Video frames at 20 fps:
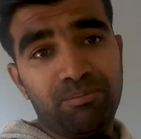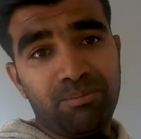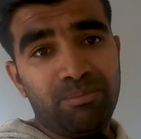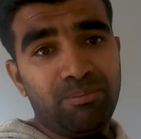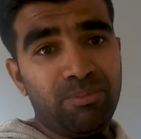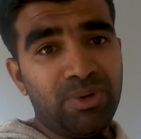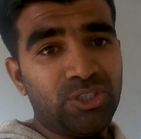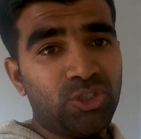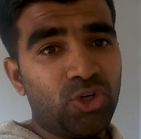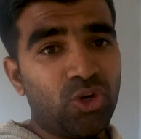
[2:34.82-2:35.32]

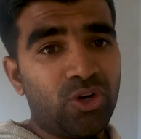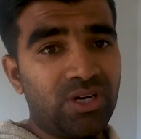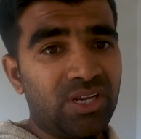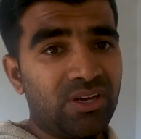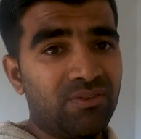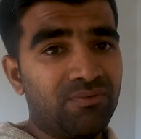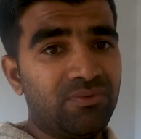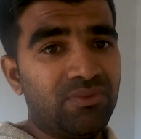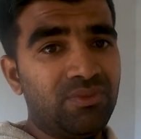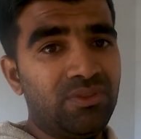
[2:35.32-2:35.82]

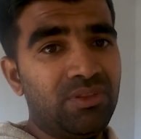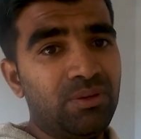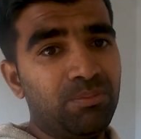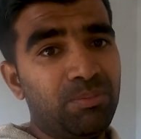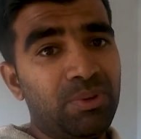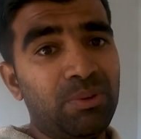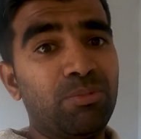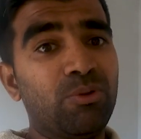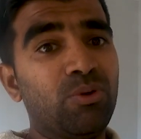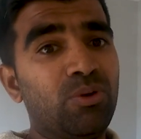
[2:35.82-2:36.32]
majority of the
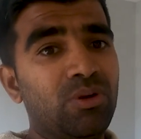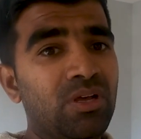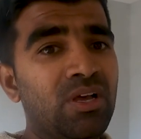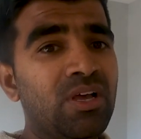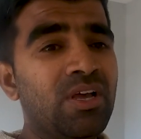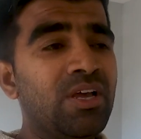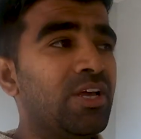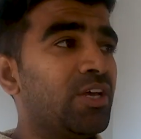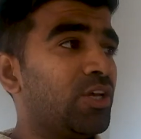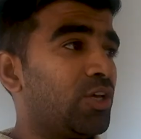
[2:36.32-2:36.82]
people
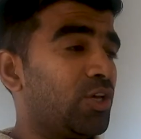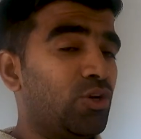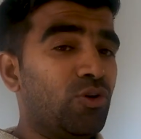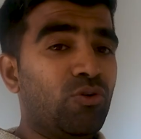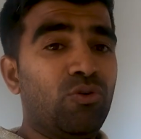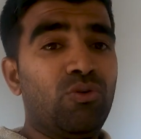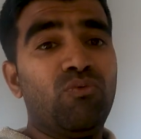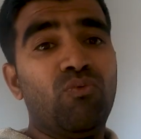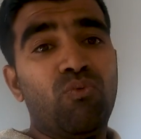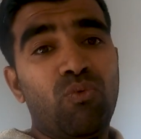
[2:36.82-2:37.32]
you
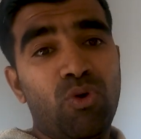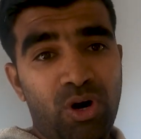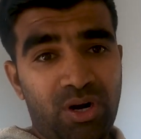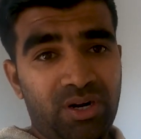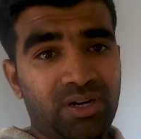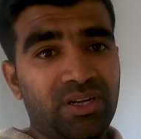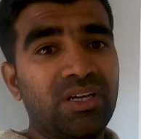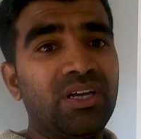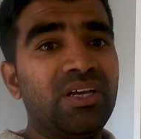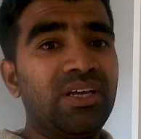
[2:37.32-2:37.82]
know
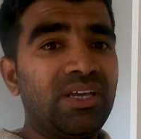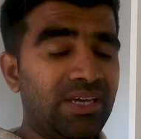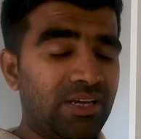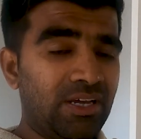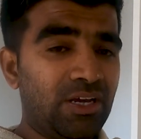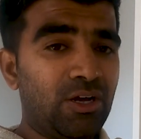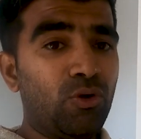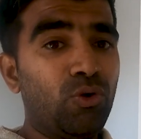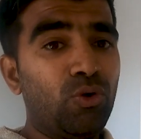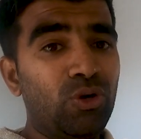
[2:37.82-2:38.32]
work
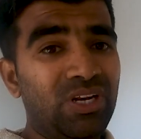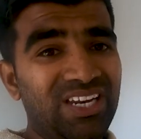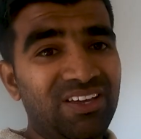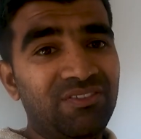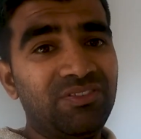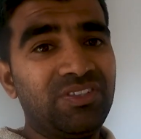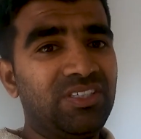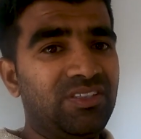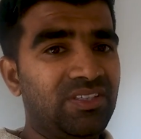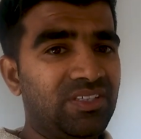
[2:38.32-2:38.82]
uh, who
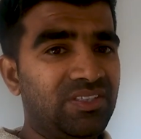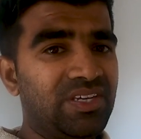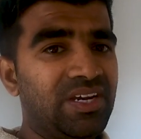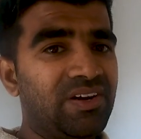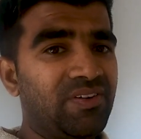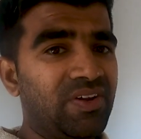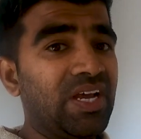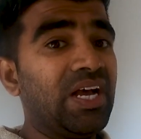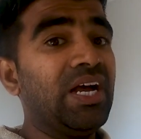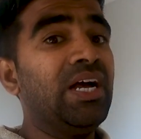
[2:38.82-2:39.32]
lives in this
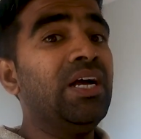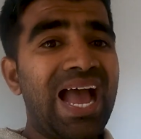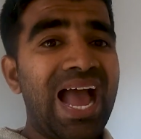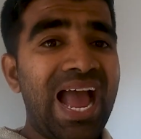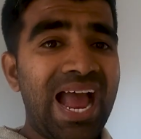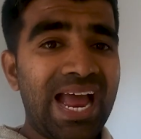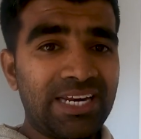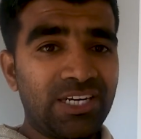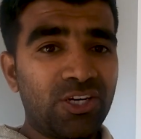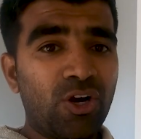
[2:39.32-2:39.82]
area
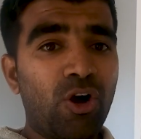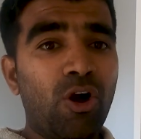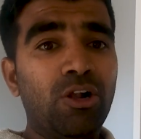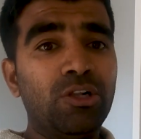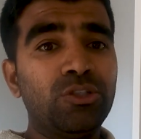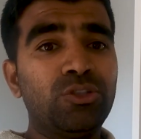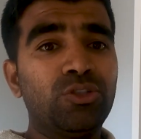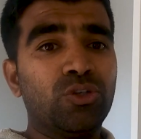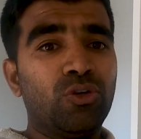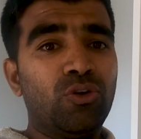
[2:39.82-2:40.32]
and
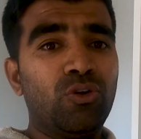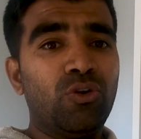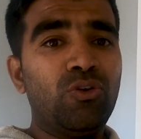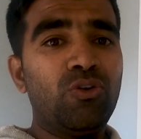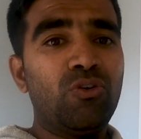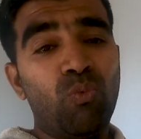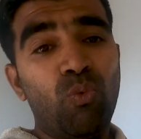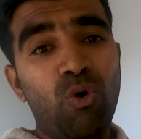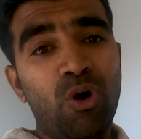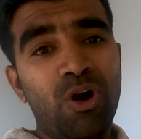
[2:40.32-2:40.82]

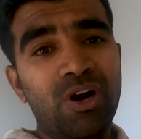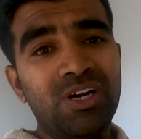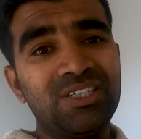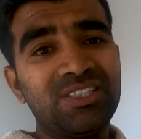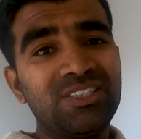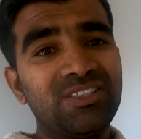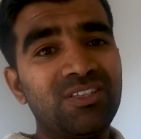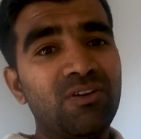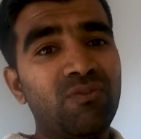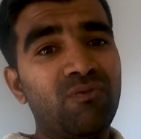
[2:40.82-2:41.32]
also
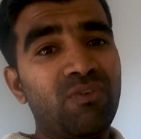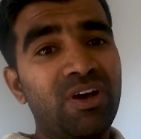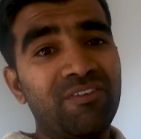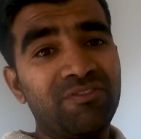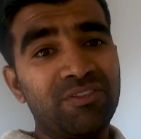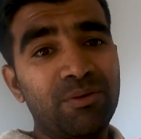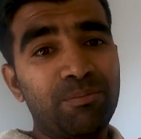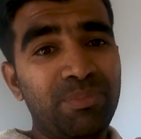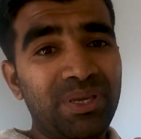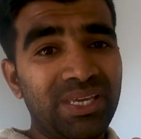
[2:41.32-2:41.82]
world's one
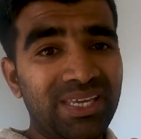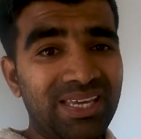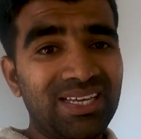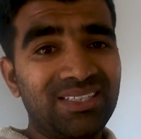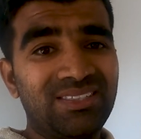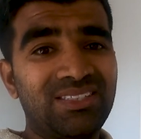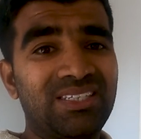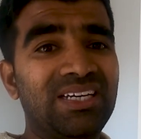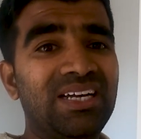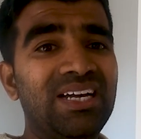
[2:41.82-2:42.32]
of the biggest